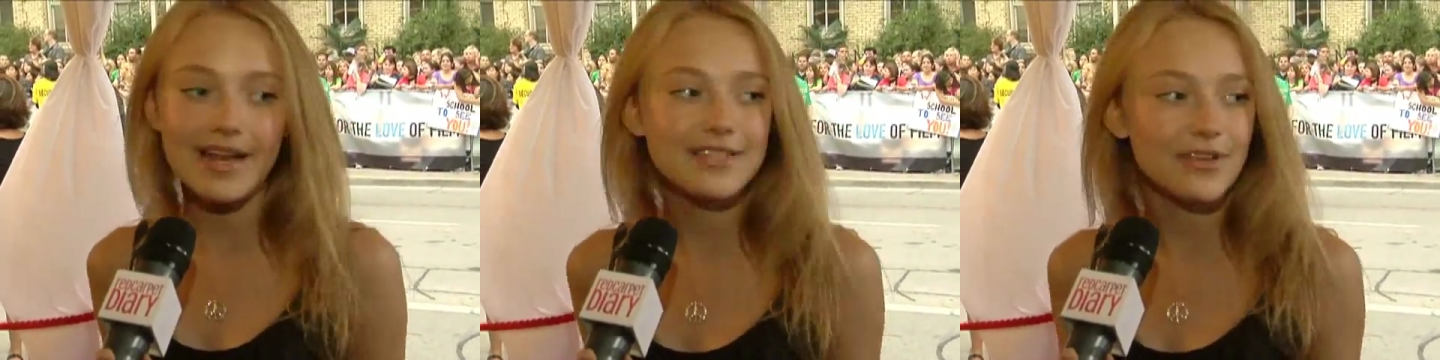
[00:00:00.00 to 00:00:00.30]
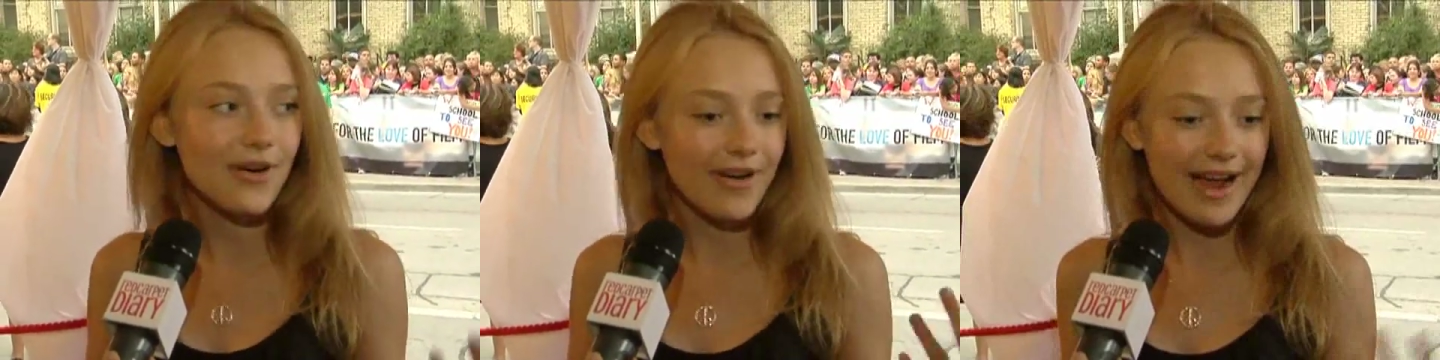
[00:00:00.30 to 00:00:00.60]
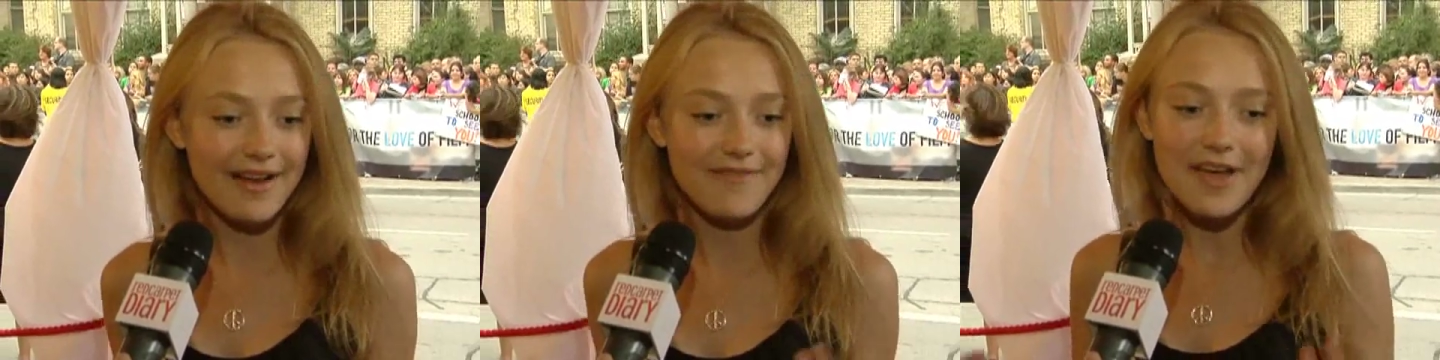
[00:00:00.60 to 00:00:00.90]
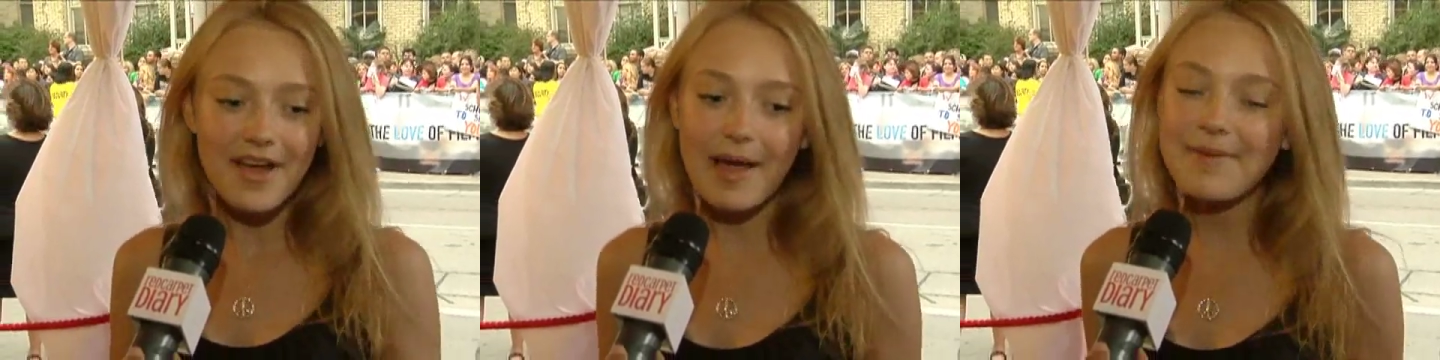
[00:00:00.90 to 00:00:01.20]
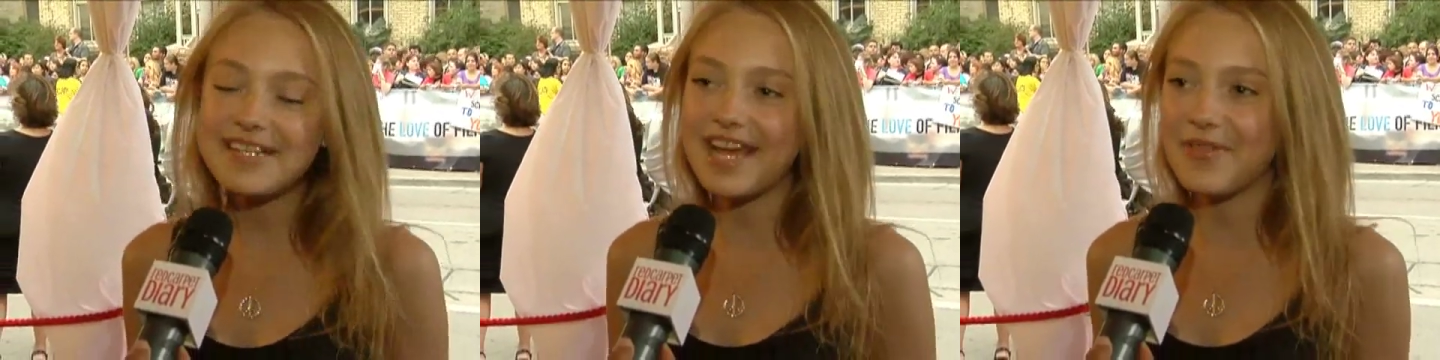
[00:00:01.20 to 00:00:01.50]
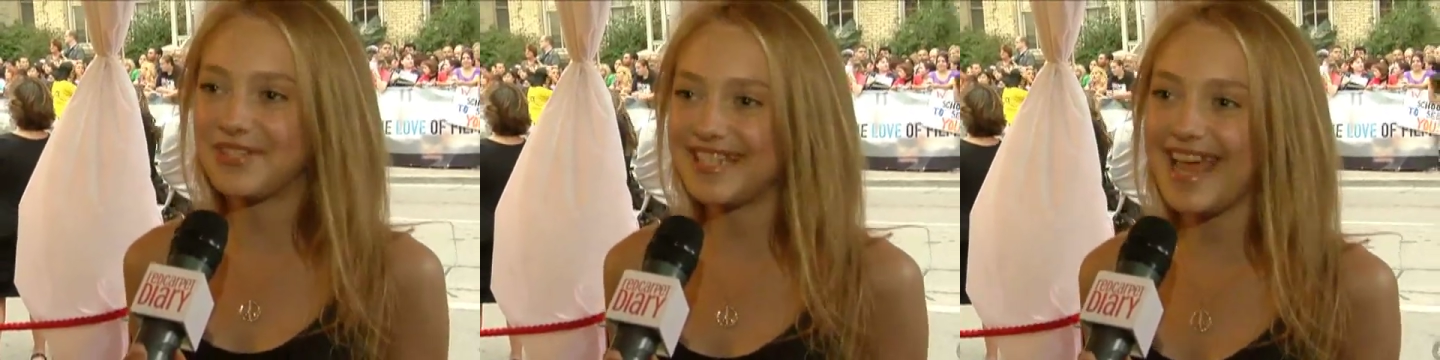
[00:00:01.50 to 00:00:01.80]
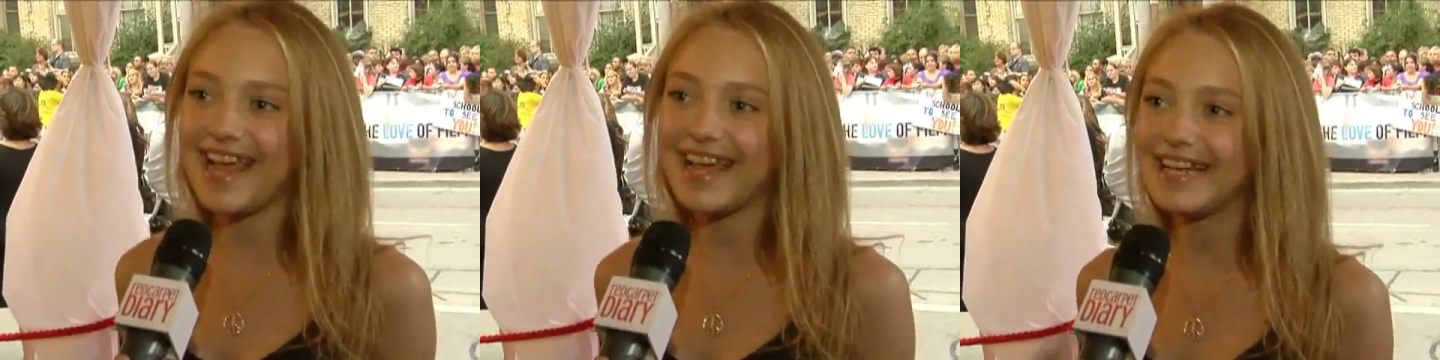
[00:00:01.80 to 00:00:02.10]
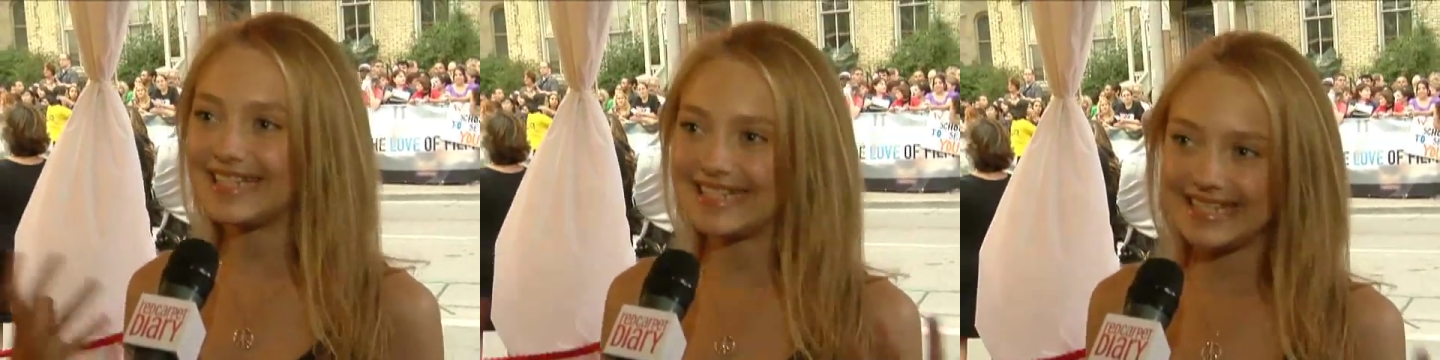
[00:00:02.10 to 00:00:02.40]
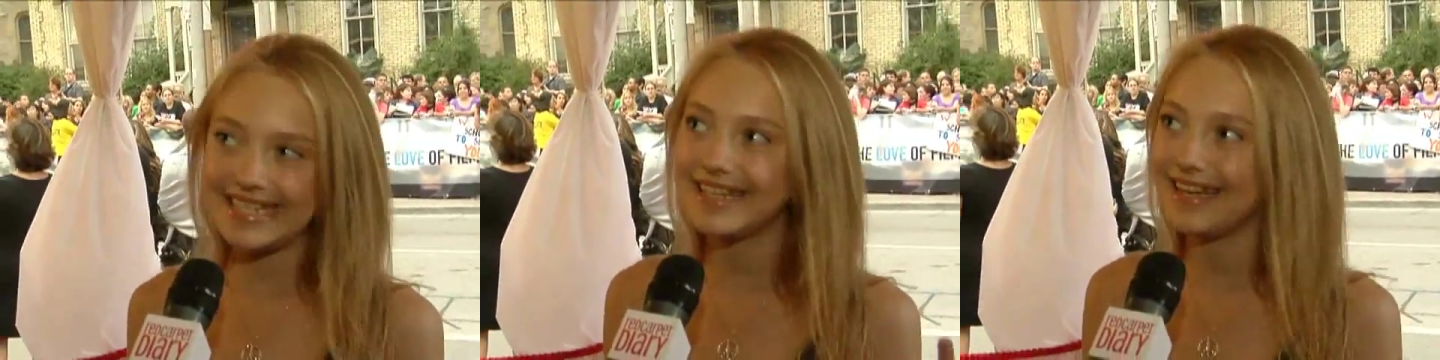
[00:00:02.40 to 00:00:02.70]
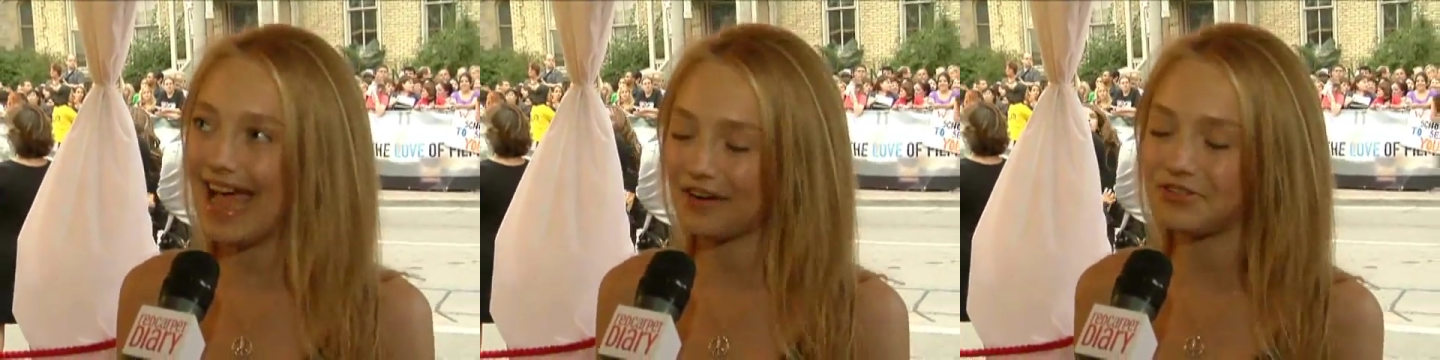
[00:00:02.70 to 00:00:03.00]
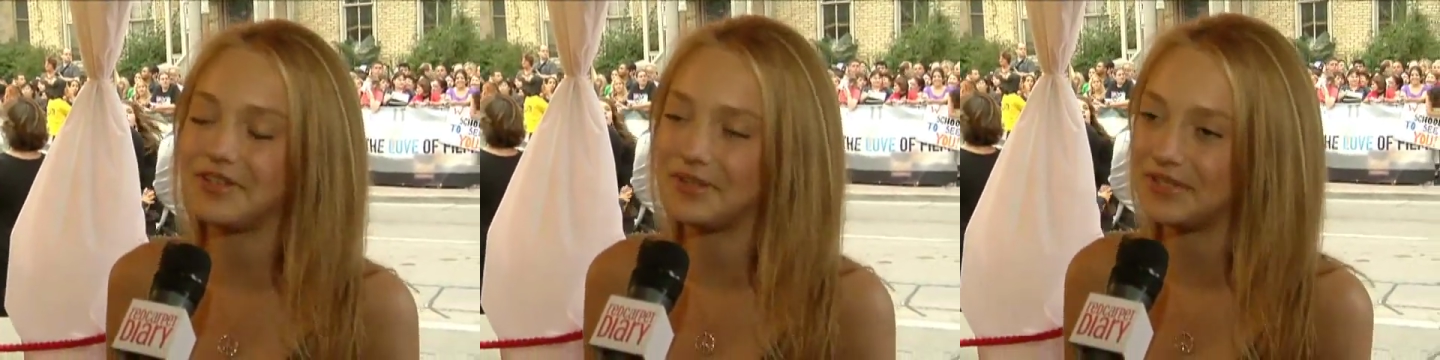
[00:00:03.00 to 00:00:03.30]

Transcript: And it's all kind of coming together today, getting to see it actually on the